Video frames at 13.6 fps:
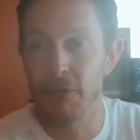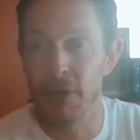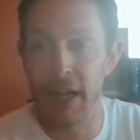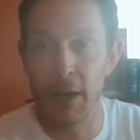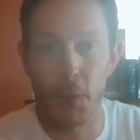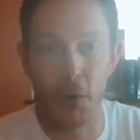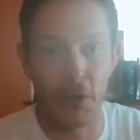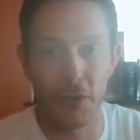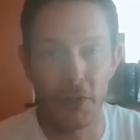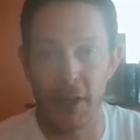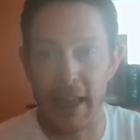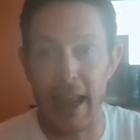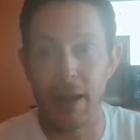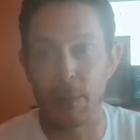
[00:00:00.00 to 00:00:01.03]
Really what
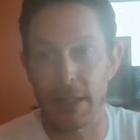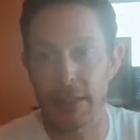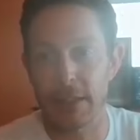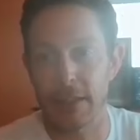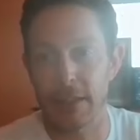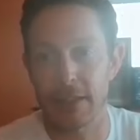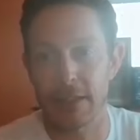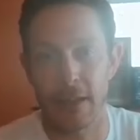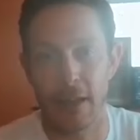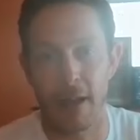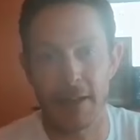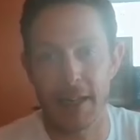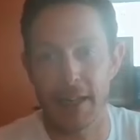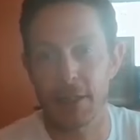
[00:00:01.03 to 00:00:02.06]
the game is
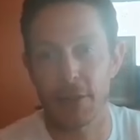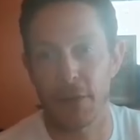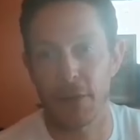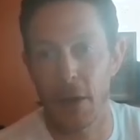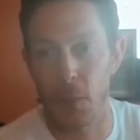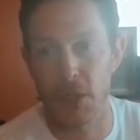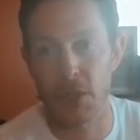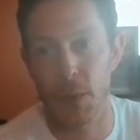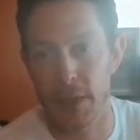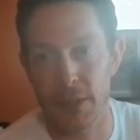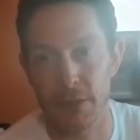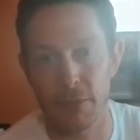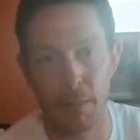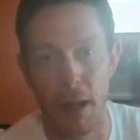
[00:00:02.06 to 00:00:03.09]
to identify which
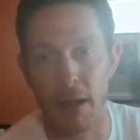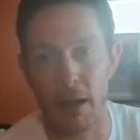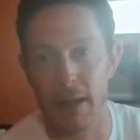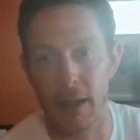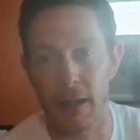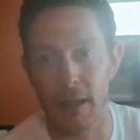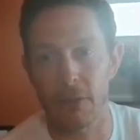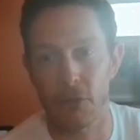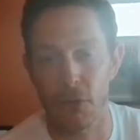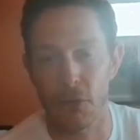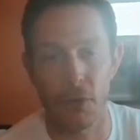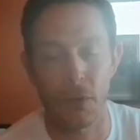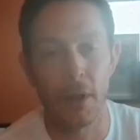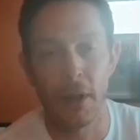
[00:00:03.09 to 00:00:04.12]
ones are in market
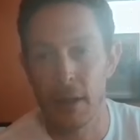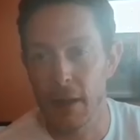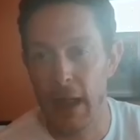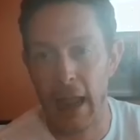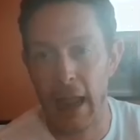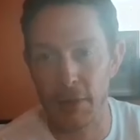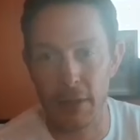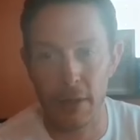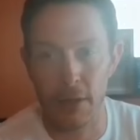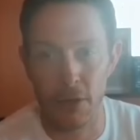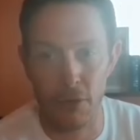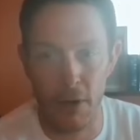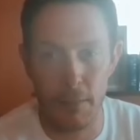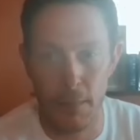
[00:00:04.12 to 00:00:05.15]
through
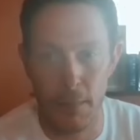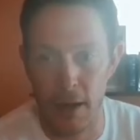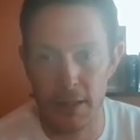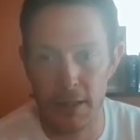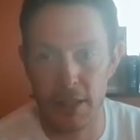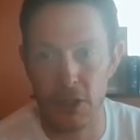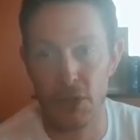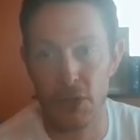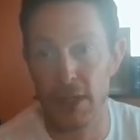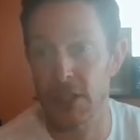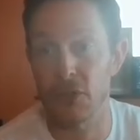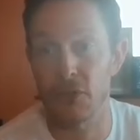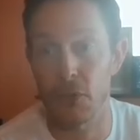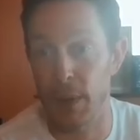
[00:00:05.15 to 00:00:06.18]
having great marketing
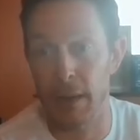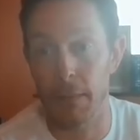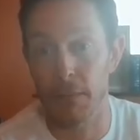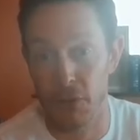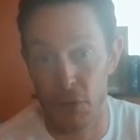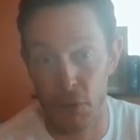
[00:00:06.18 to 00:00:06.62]
strategy,